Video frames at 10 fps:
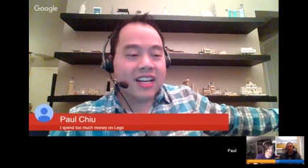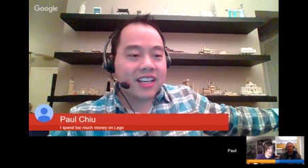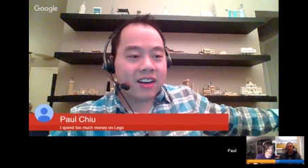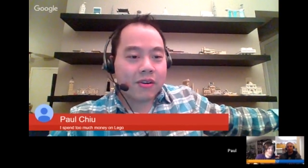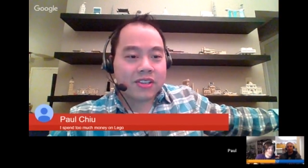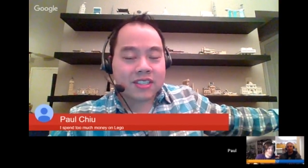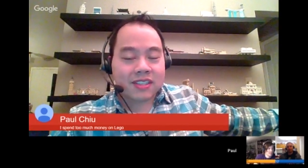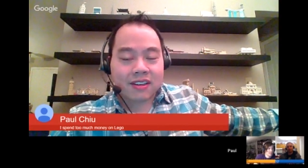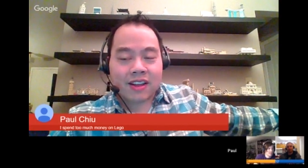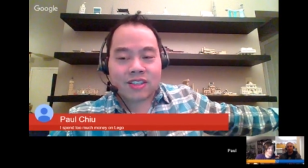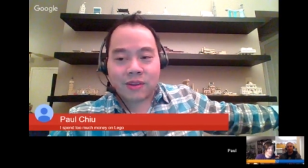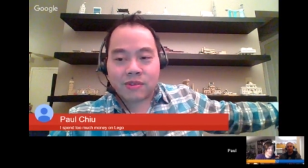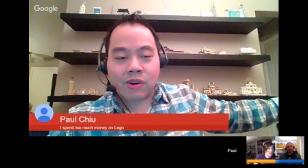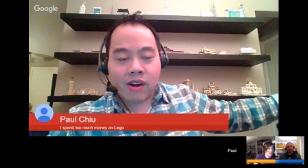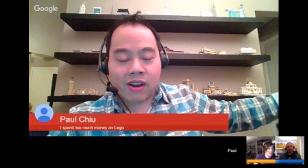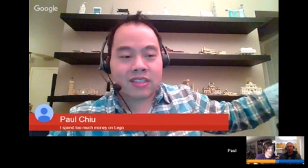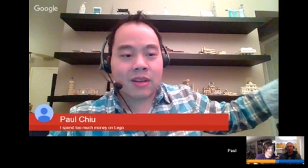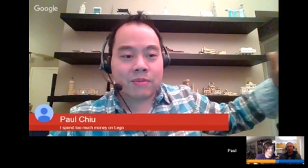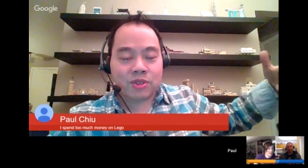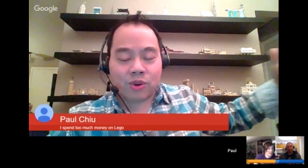It always ends up drawing some
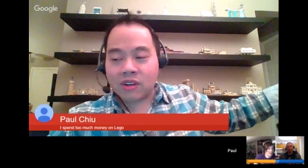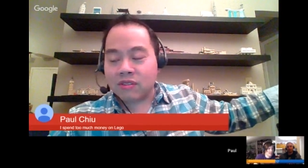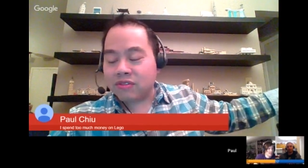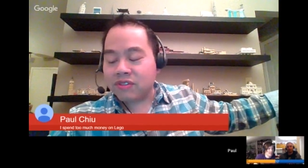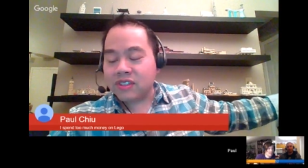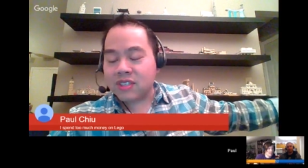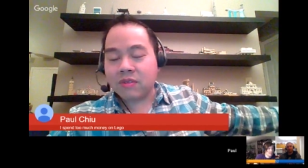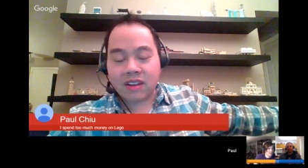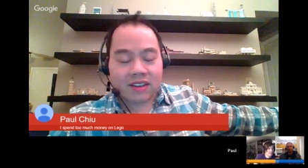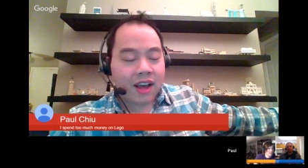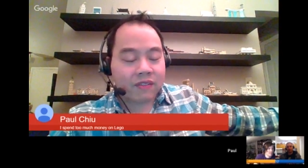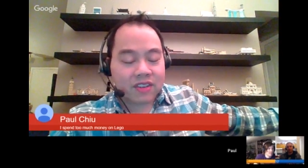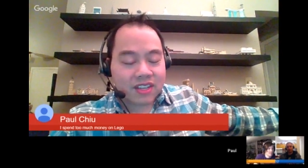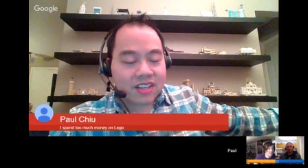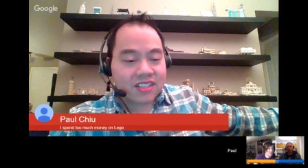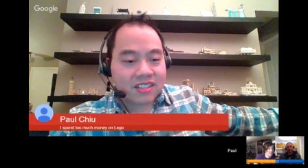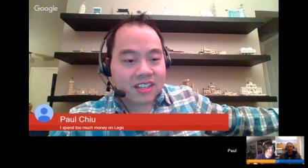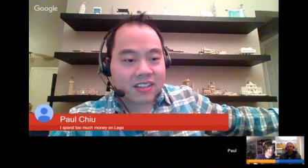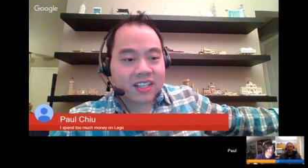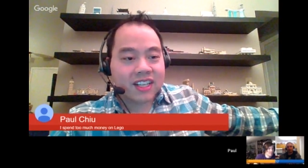sort of some conversation
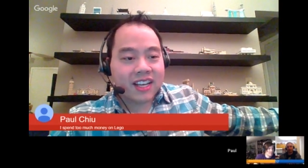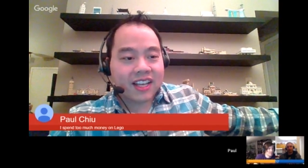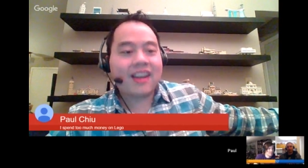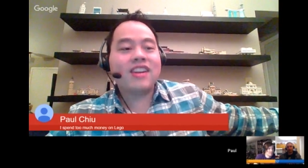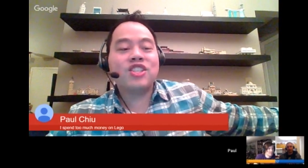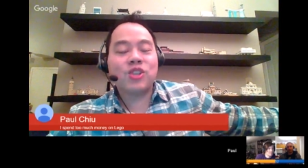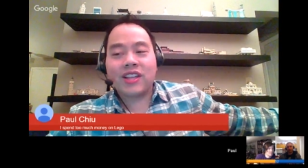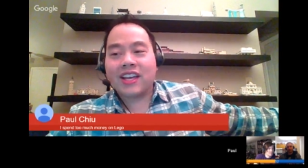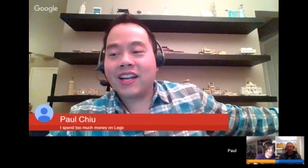and and I enjoy that.